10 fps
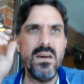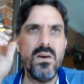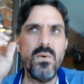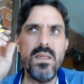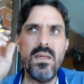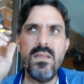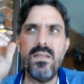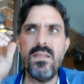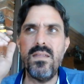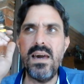
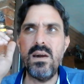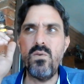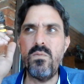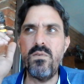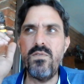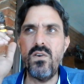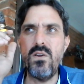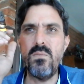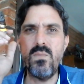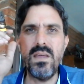whether they would have preferred
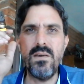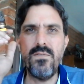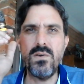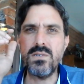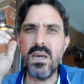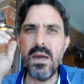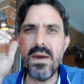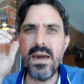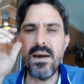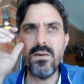them when they first came
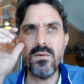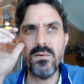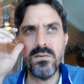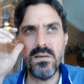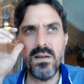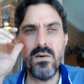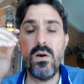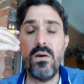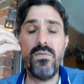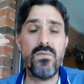out,
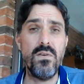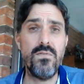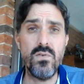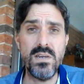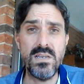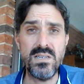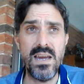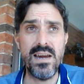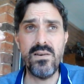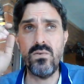or 3 or 4 years
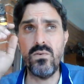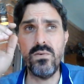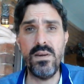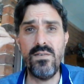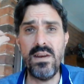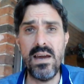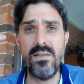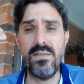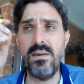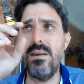down, or even now
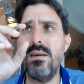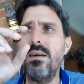at the